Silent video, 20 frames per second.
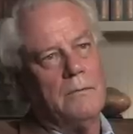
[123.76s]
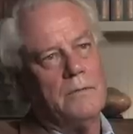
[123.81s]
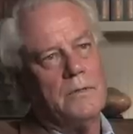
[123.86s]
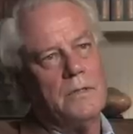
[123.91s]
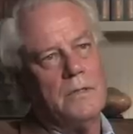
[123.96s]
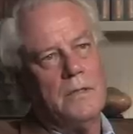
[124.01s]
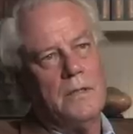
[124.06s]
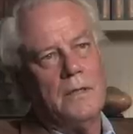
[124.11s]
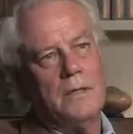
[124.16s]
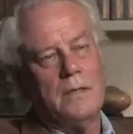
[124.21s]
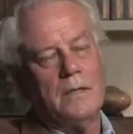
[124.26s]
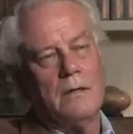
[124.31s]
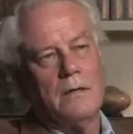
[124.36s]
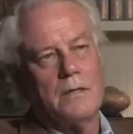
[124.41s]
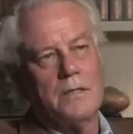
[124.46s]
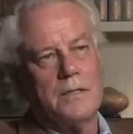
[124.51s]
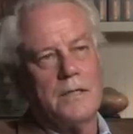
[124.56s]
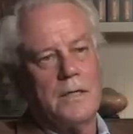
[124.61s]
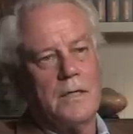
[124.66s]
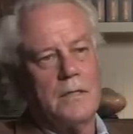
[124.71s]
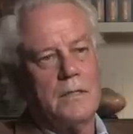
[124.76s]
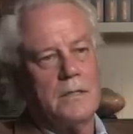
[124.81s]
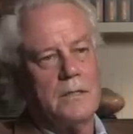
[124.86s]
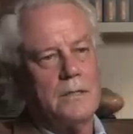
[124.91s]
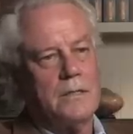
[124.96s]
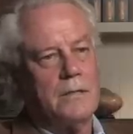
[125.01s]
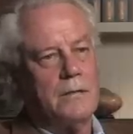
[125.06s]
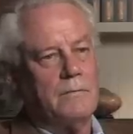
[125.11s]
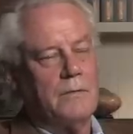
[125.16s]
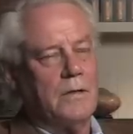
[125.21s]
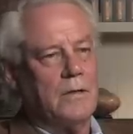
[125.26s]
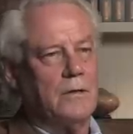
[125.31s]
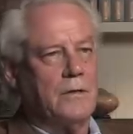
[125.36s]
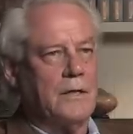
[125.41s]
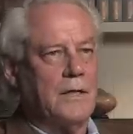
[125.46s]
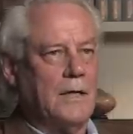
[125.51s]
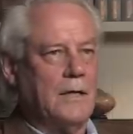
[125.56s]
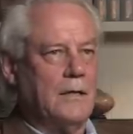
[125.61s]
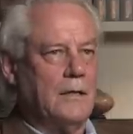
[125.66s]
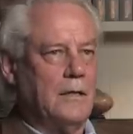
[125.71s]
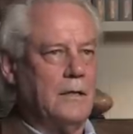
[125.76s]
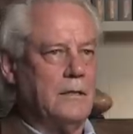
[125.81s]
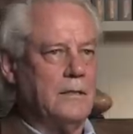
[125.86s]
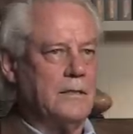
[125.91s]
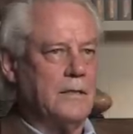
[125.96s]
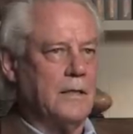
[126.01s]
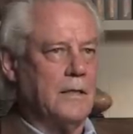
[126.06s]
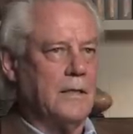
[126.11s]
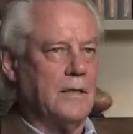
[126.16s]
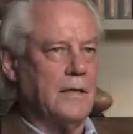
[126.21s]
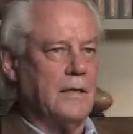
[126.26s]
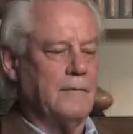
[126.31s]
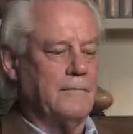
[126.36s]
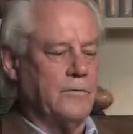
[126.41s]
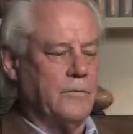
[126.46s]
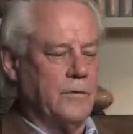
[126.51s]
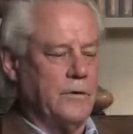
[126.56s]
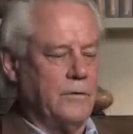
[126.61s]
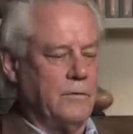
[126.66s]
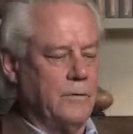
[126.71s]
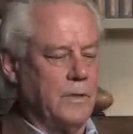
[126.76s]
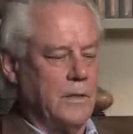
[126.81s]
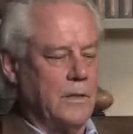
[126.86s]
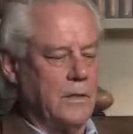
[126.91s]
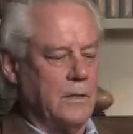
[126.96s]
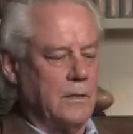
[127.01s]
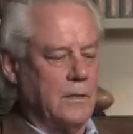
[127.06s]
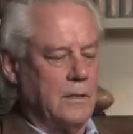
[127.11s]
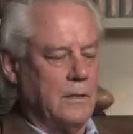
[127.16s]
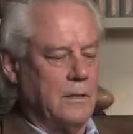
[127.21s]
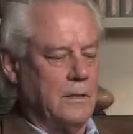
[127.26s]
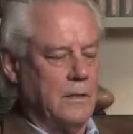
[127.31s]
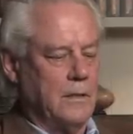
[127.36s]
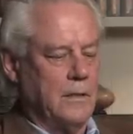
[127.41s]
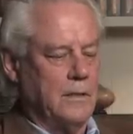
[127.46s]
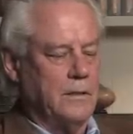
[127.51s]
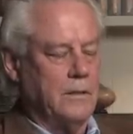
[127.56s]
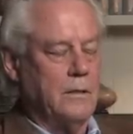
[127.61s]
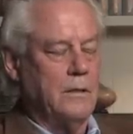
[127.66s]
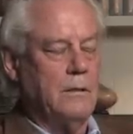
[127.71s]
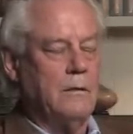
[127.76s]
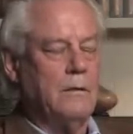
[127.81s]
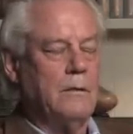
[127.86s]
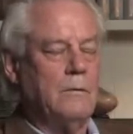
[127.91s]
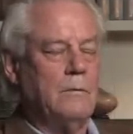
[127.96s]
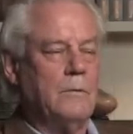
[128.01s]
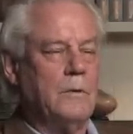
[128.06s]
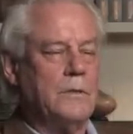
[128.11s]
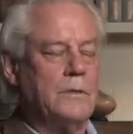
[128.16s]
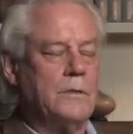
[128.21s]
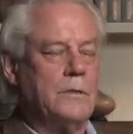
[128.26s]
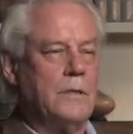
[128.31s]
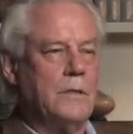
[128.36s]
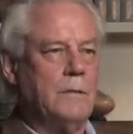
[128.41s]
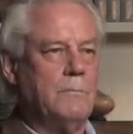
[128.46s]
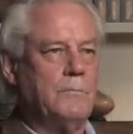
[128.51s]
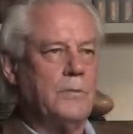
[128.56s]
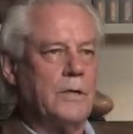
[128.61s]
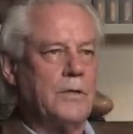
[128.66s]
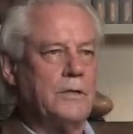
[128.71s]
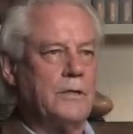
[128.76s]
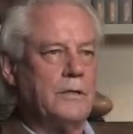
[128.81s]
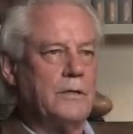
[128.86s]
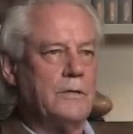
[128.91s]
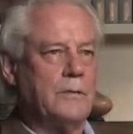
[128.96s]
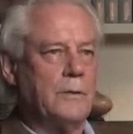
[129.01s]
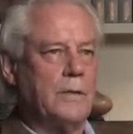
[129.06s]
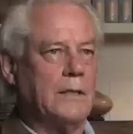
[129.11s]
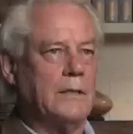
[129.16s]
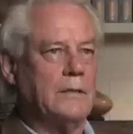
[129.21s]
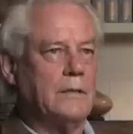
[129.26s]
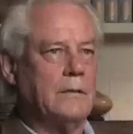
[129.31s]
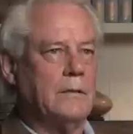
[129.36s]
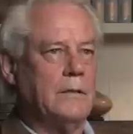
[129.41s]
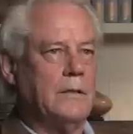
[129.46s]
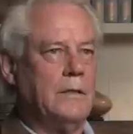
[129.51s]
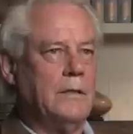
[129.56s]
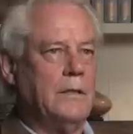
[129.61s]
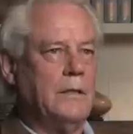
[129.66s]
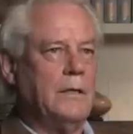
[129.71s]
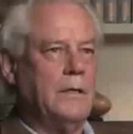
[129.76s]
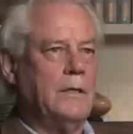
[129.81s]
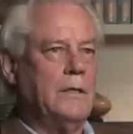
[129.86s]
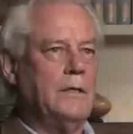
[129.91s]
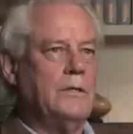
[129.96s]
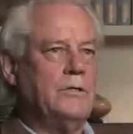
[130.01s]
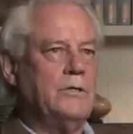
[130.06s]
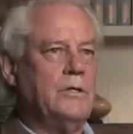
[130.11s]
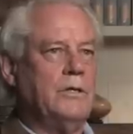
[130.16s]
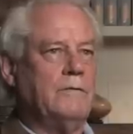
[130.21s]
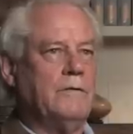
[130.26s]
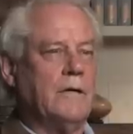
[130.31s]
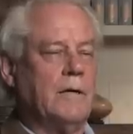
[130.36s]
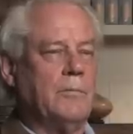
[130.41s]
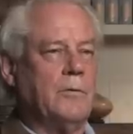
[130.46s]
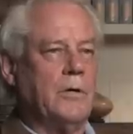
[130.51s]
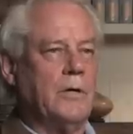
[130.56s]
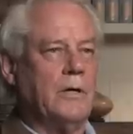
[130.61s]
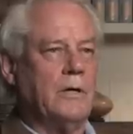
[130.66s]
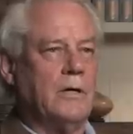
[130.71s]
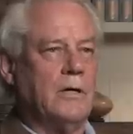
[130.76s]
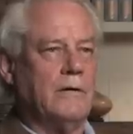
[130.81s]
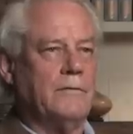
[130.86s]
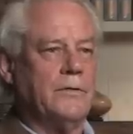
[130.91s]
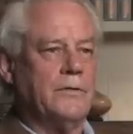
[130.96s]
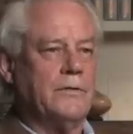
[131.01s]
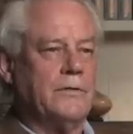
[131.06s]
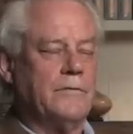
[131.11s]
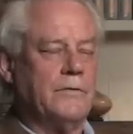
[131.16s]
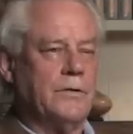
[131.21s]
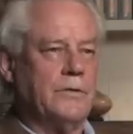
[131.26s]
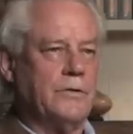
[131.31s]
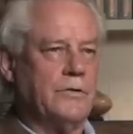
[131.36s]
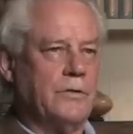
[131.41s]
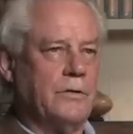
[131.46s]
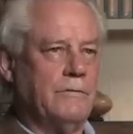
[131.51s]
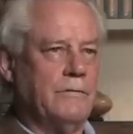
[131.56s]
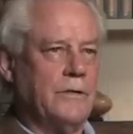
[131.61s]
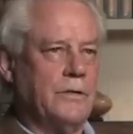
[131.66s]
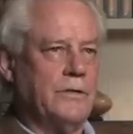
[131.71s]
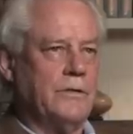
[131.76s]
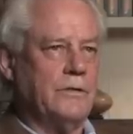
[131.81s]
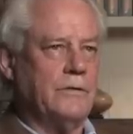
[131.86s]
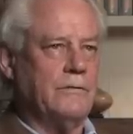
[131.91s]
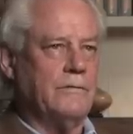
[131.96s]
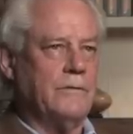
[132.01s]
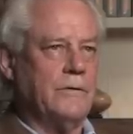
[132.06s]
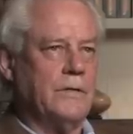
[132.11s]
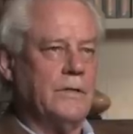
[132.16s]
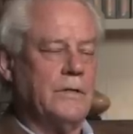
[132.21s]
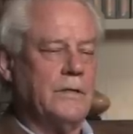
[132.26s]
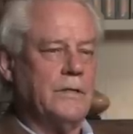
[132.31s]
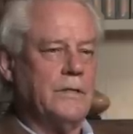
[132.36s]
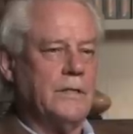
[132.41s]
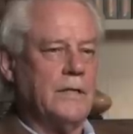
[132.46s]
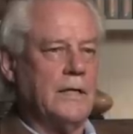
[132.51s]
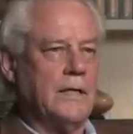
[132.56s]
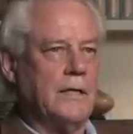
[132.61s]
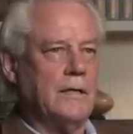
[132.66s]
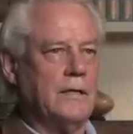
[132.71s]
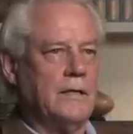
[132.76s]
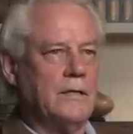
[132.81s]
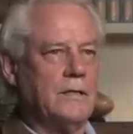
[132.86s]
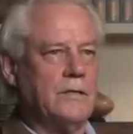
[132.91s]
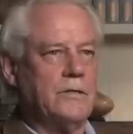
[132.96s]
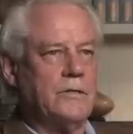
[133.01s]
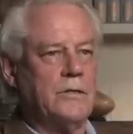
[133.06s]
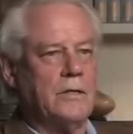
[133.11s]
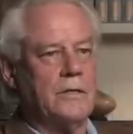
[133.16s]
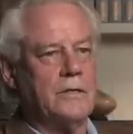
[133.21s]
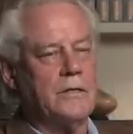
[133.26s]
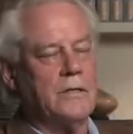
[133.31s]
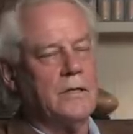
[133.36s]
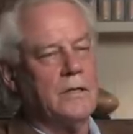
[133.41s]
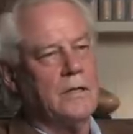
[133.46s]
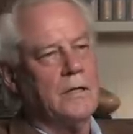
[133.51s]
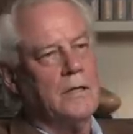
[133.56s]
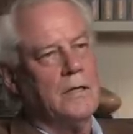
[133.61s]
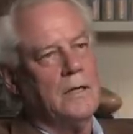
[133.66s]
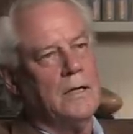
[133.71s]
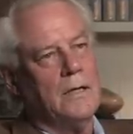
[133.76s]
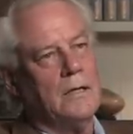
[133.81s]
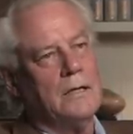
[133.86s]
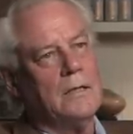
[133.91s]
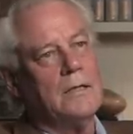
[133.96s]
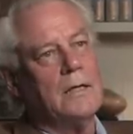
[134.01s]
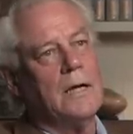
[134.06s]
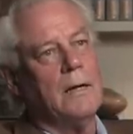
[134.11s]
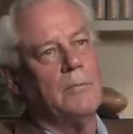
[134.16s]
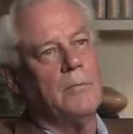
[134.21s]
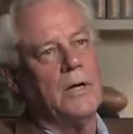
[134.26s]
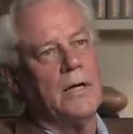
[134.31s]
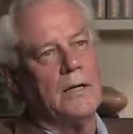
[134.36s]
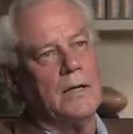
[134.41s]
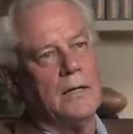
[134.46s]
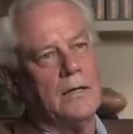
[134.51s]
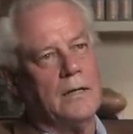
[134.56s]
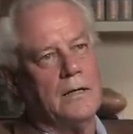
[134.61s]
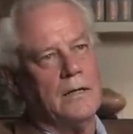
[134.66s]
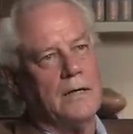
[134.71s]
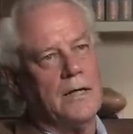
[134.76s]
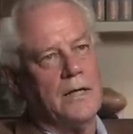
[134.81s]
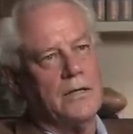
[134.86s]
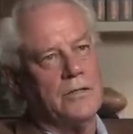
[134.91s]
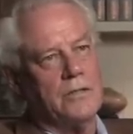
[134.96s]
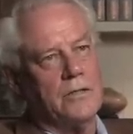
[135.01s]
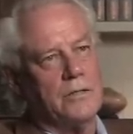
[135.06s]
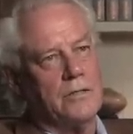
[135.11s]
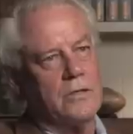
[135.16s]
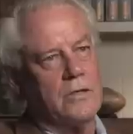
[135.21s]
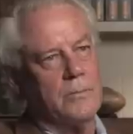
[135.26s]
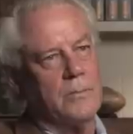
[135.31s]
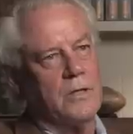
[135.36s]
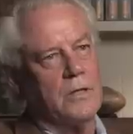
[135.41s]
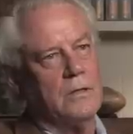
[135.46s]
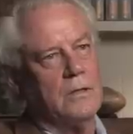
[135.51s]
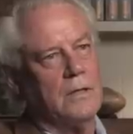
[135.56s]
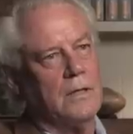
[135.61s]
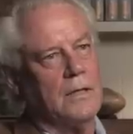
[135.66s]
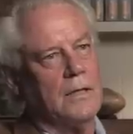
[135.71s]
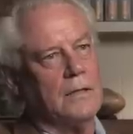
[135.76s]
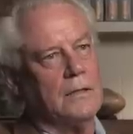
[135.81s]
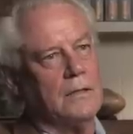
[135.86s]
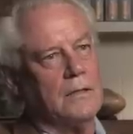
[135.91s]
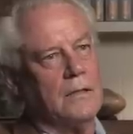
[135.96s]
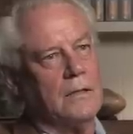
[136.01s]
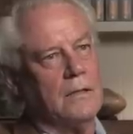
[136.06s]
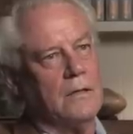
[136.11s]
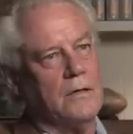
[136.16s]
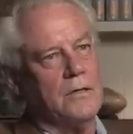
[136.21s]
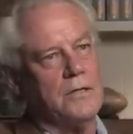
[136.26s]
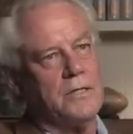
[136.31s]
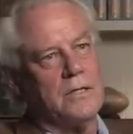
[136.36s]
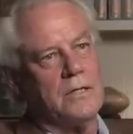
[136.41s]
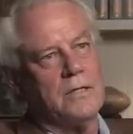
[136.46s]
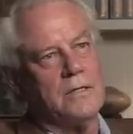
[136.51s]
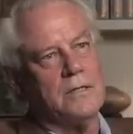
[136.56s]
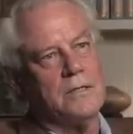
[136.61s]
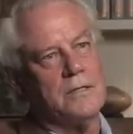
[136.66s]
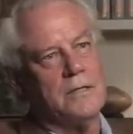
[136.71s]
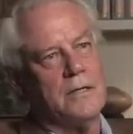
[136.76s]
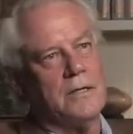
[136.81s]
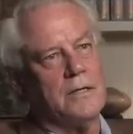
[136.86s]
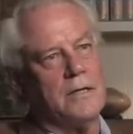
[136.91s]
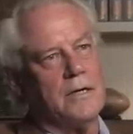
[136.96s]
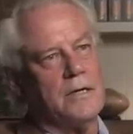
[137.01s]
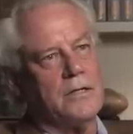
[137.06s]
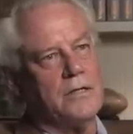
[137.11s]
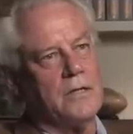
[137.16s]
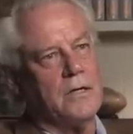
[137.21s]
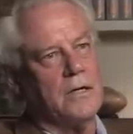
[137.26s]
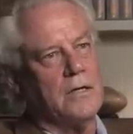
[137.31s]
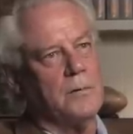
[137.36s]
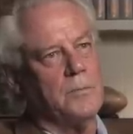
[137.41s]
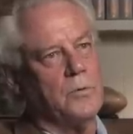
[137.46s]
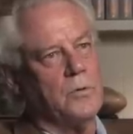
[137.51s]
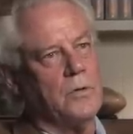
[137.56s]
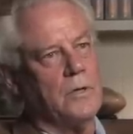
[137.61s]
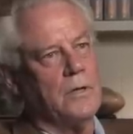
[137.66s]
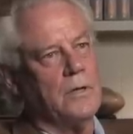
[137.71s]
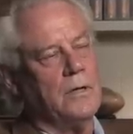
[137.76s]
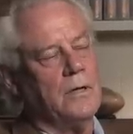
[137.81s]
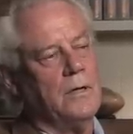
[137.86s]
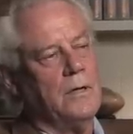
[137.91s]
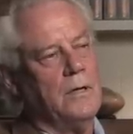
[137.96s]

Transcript: was needed in Los Angeles and relocated to Southern California, where I was the project director and chief operating officer for the joint venture for the design and construction of the Tom Bradley International Terminal at Los Angeles International Airport.